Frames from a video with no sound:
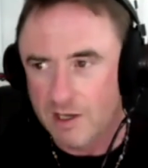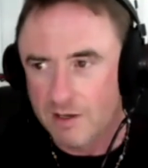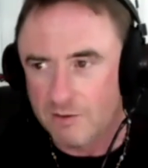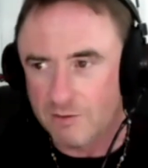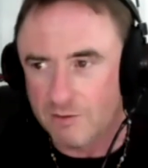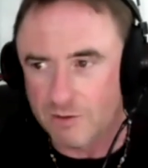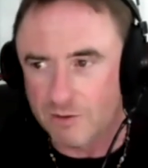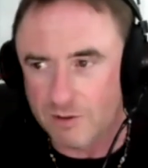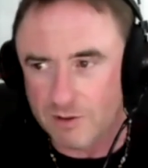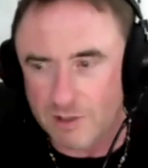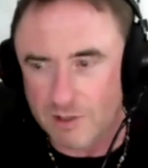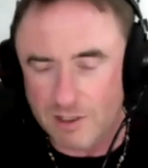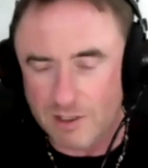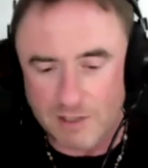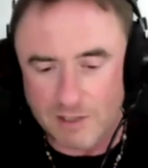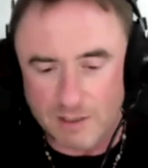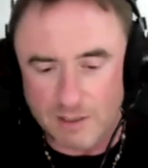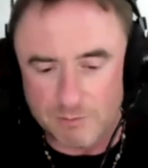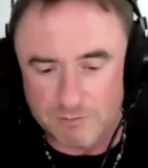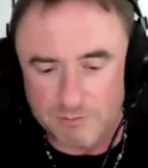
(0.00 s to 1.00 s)
or I,
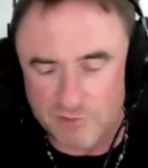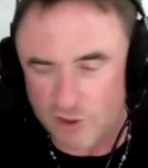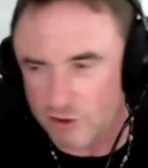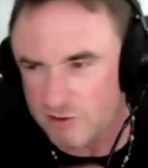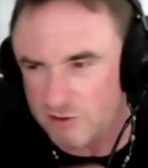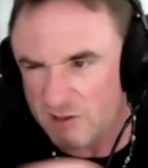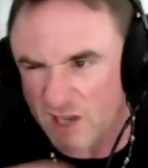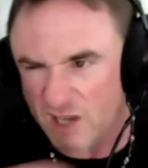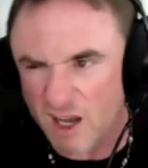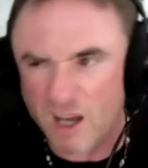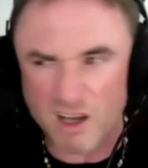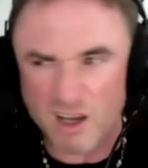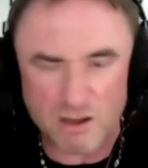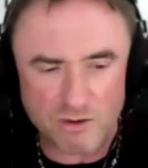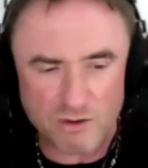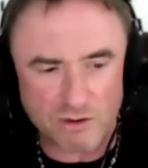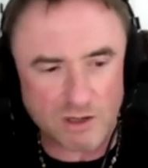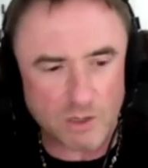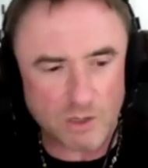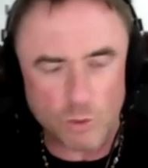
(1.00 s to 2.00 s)
I'm turned on
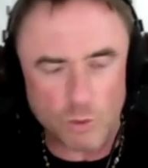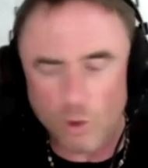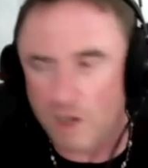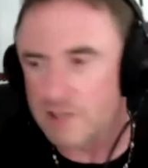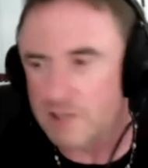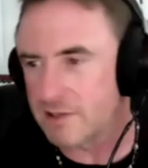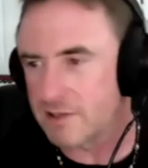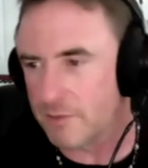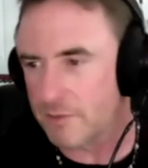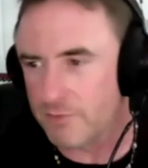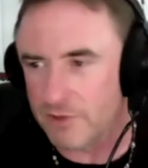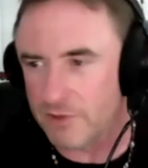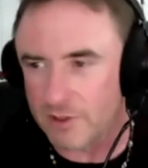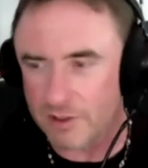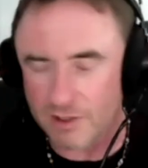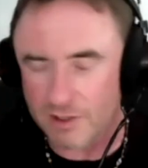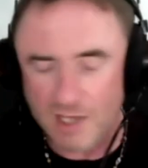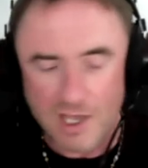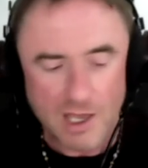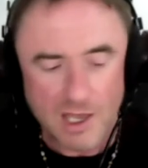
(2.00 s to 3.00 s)
or I want something?